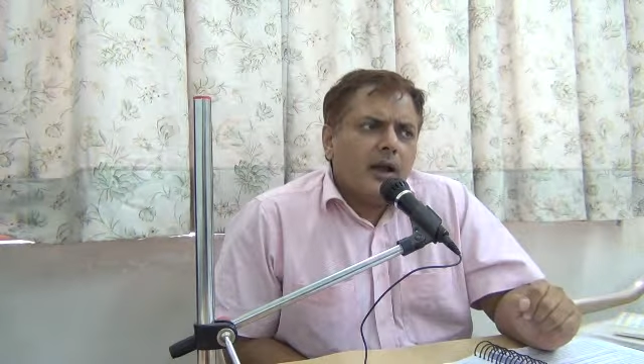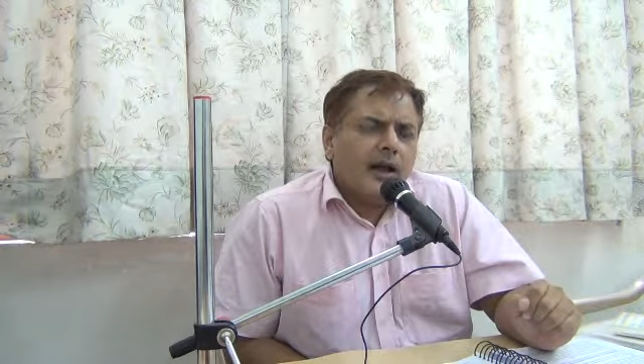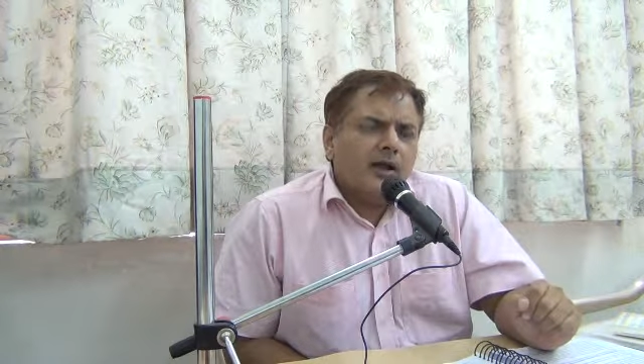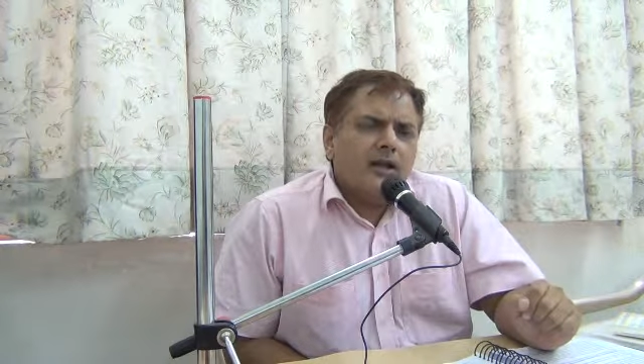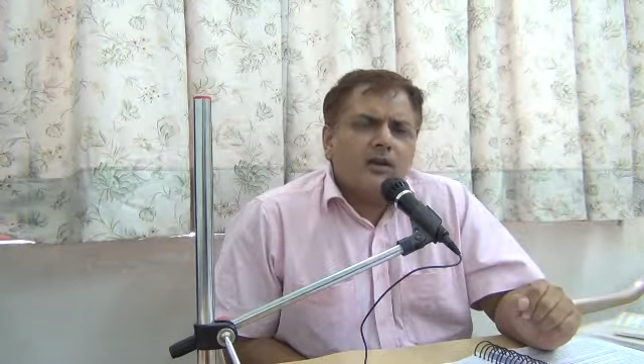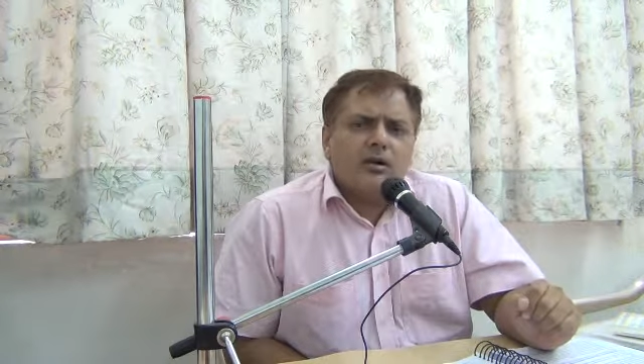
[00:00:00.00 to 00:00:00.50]

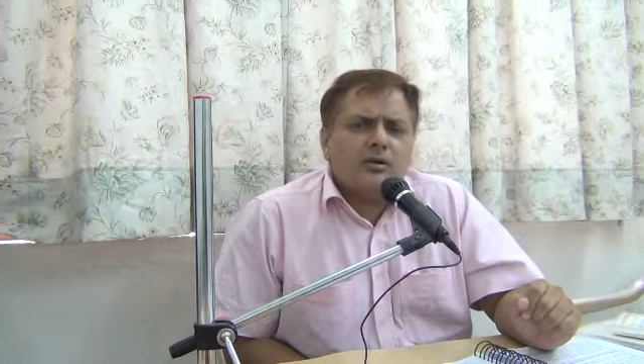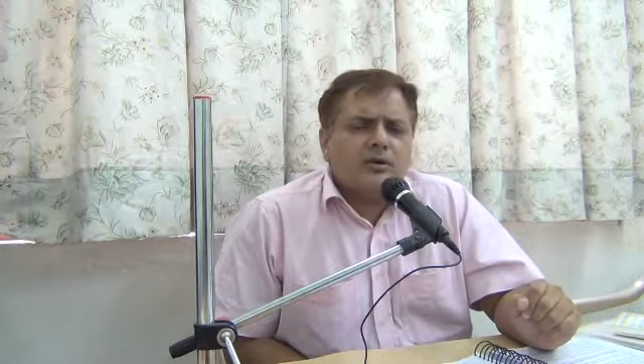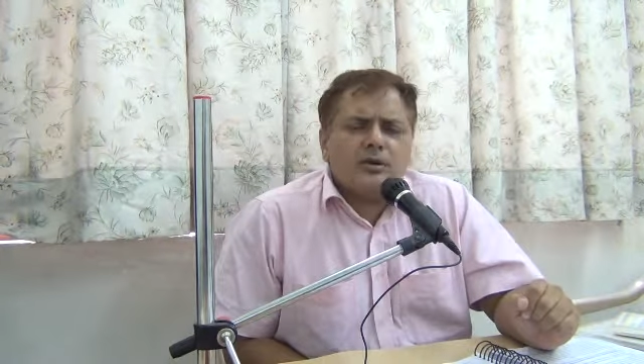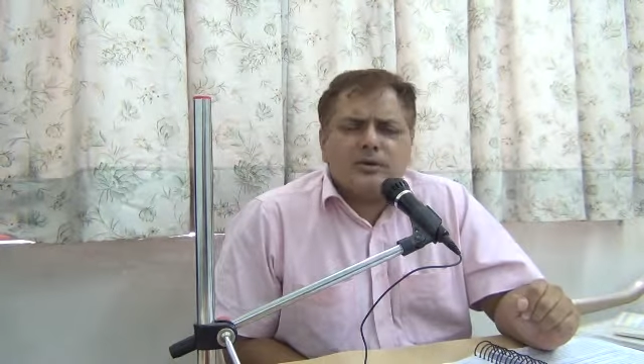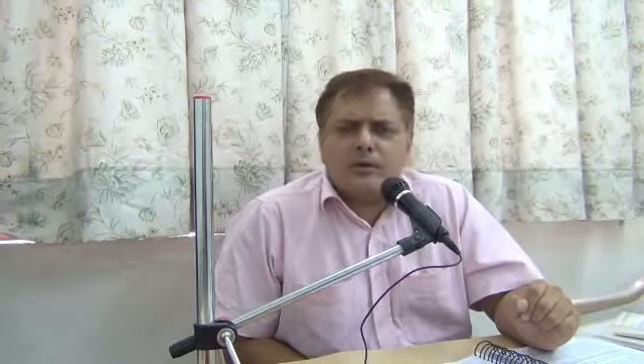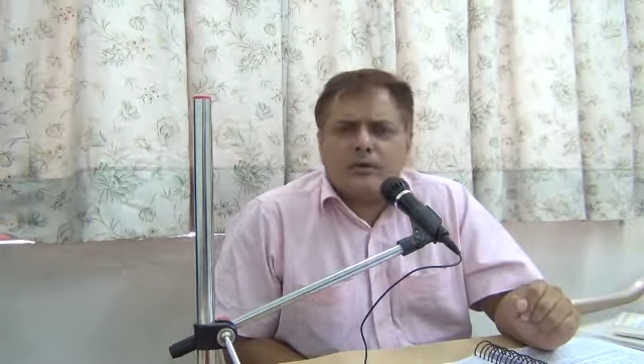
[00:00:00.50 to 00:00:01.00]
And he
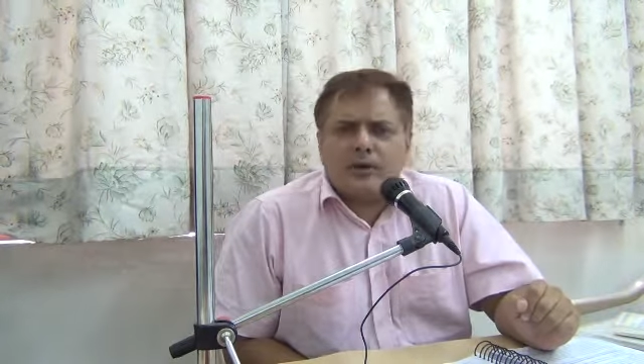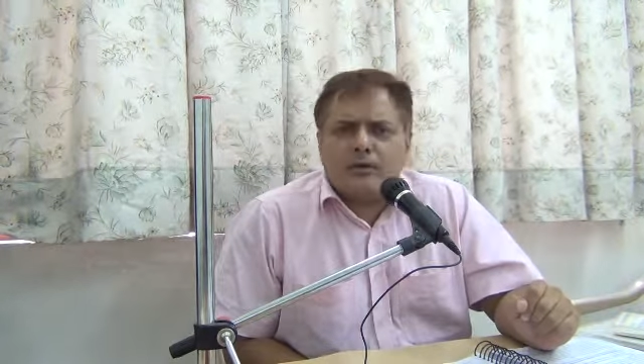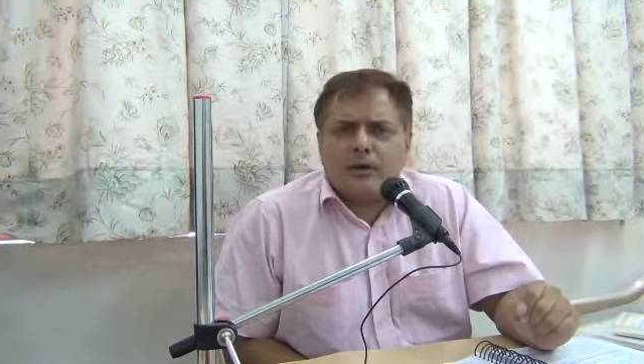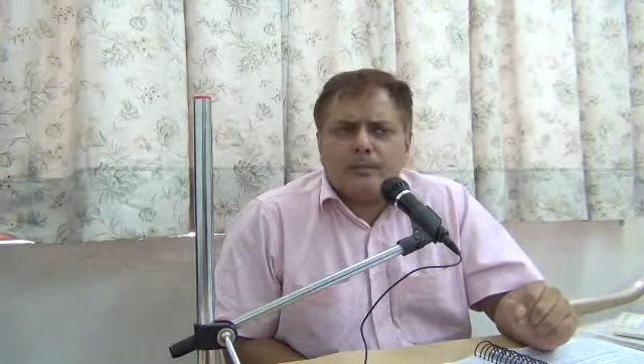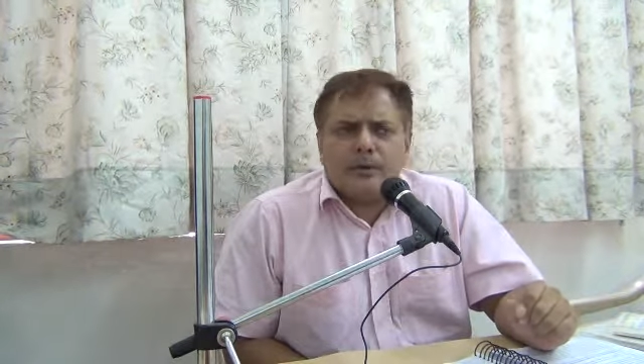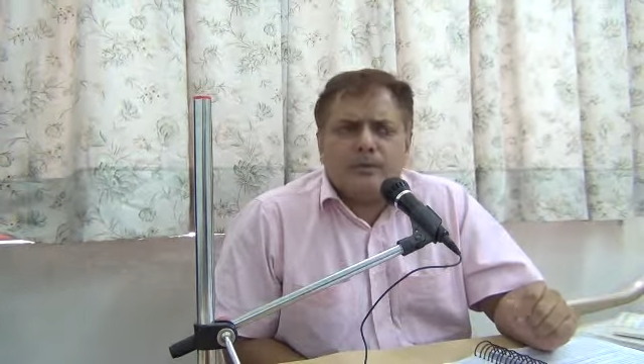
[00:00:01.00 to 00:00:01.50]
also does not
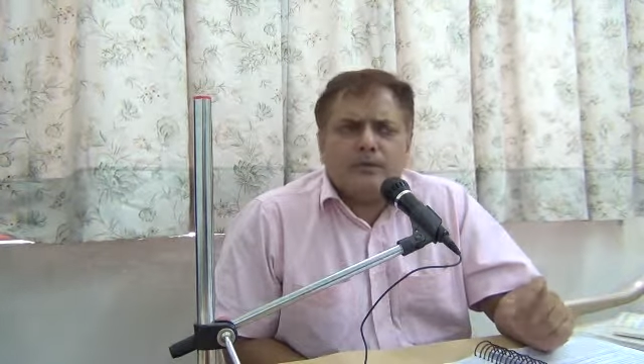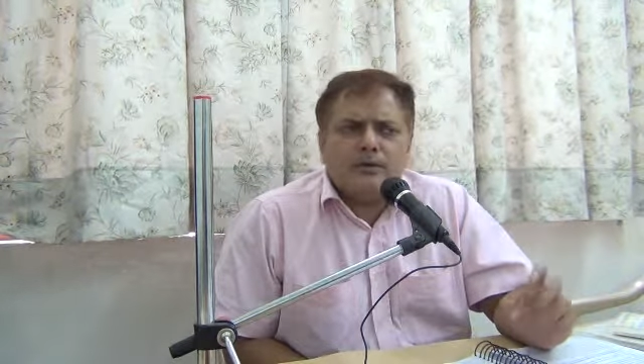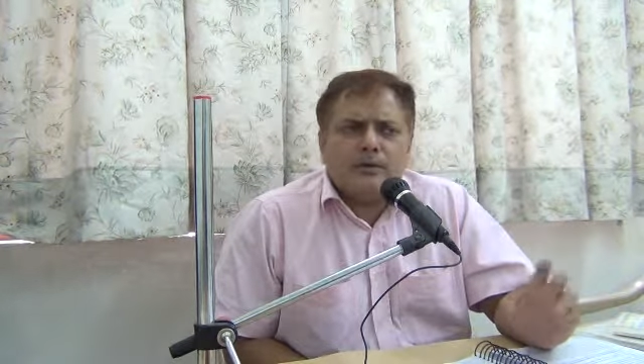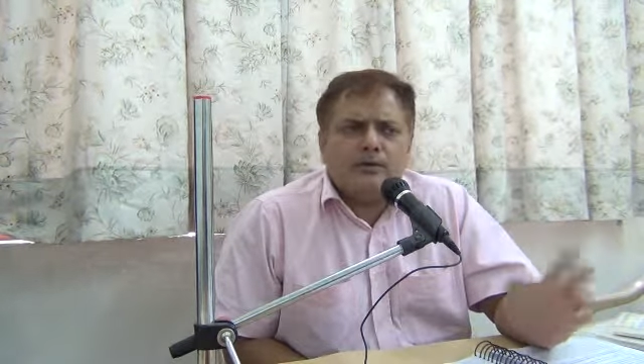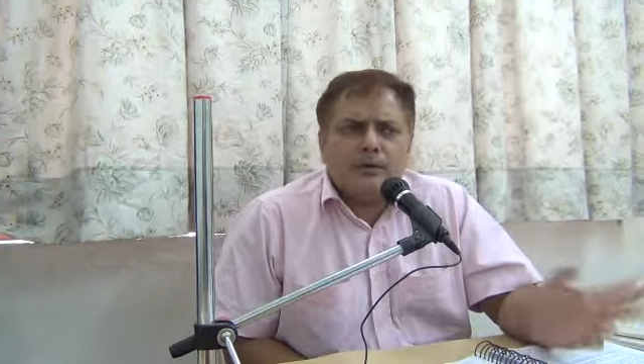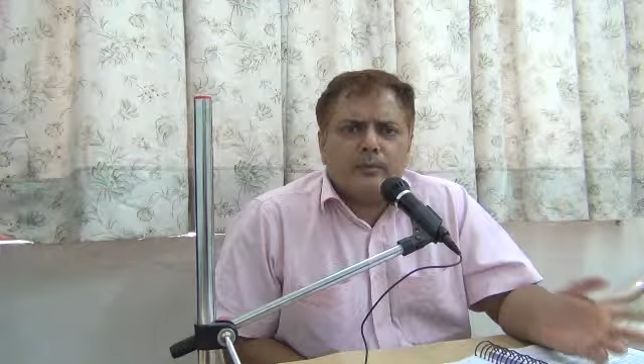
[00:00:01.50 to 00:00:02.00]
require
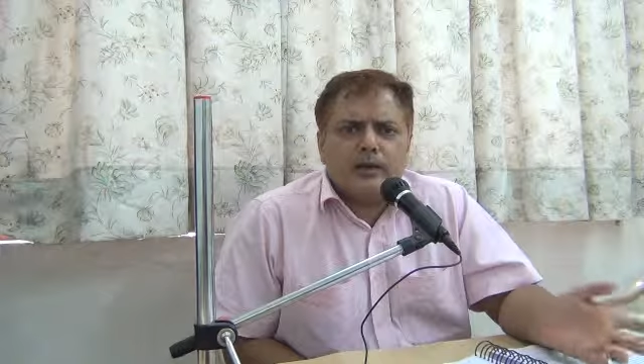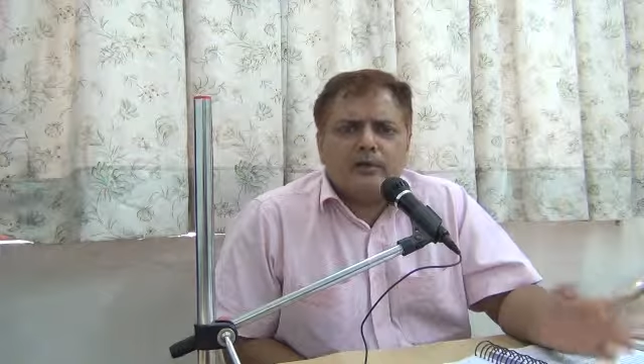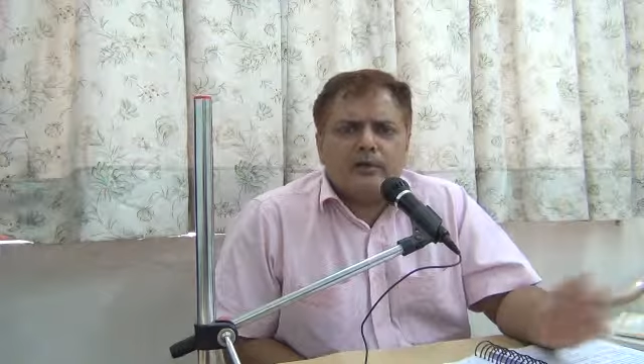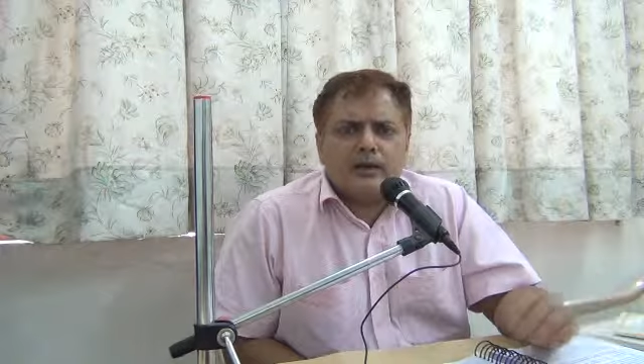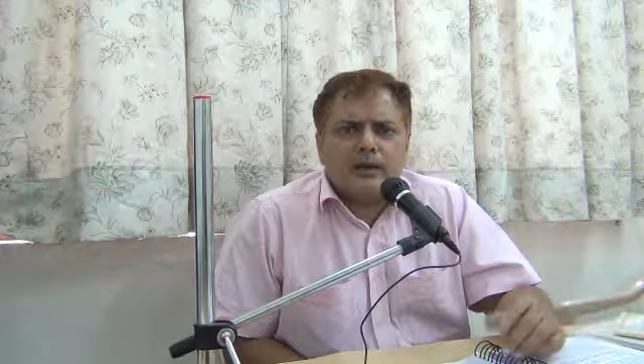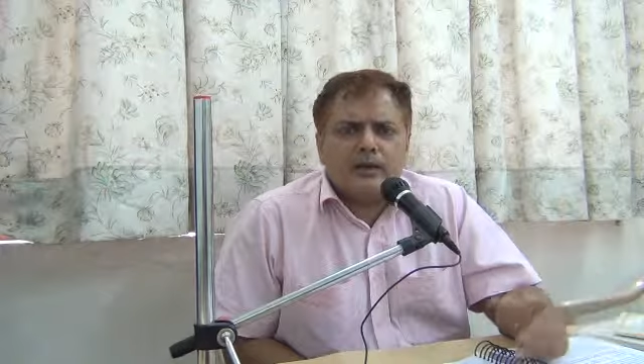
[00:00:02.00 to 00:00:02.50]
permission from anyone